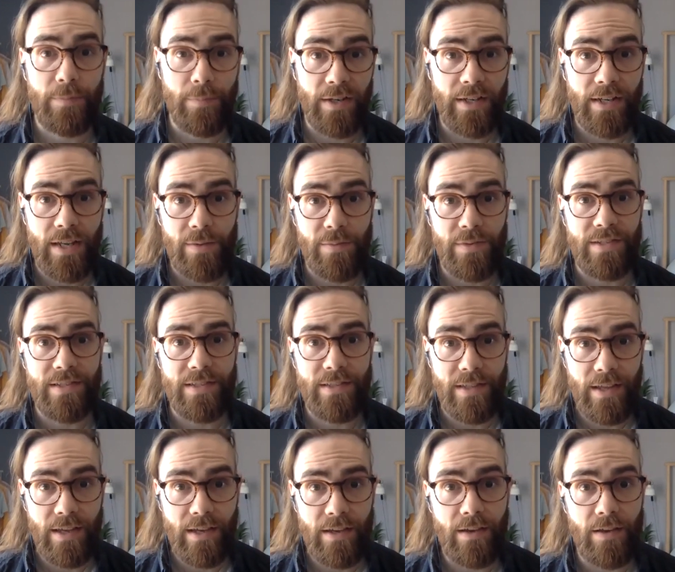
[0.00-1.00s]
My name is
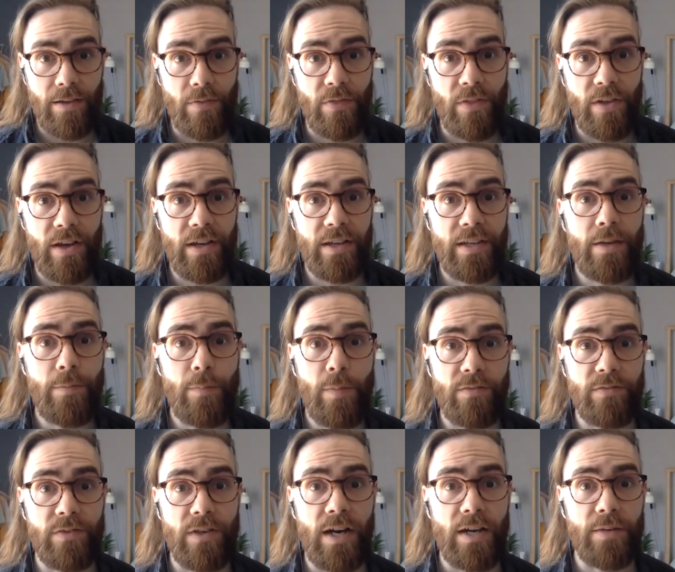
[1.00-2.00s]
Nick, the
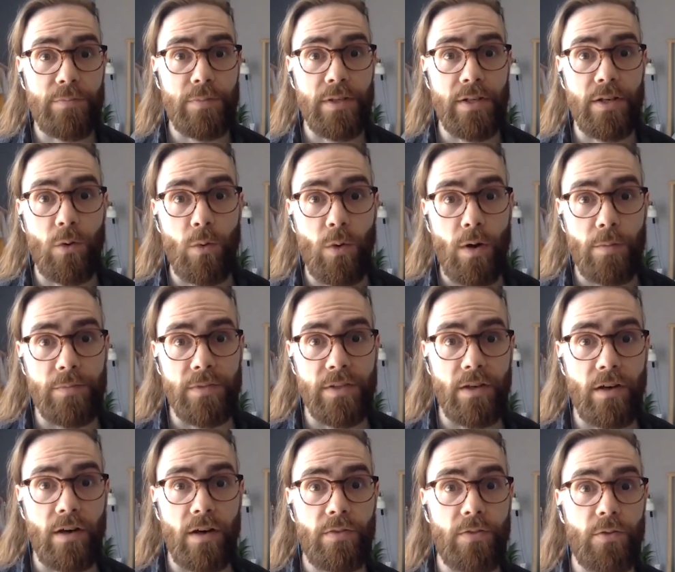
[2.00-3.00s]
EMF guy You know, I'm
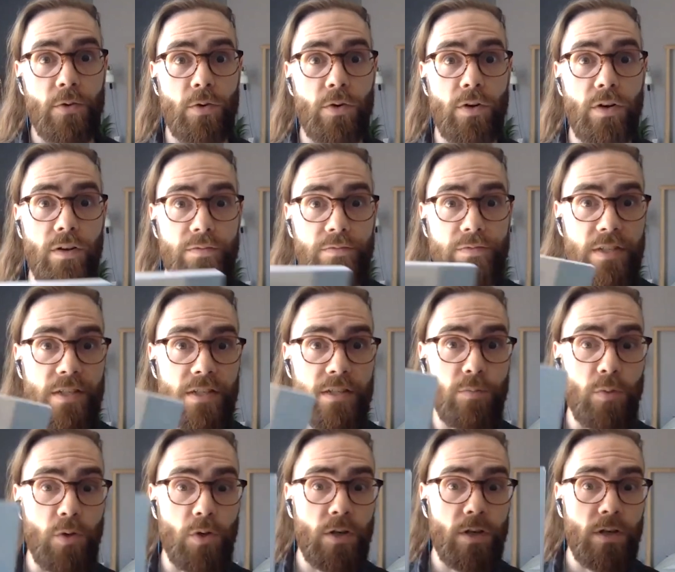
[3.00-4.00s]
the author of this
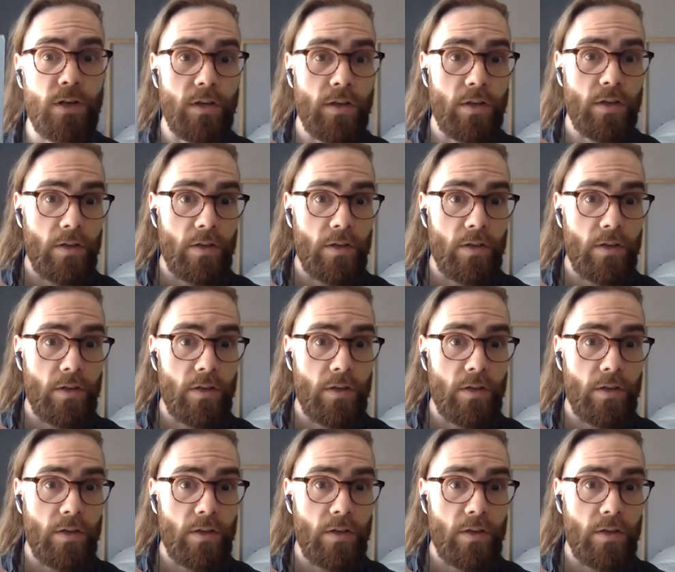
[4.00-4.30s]
book,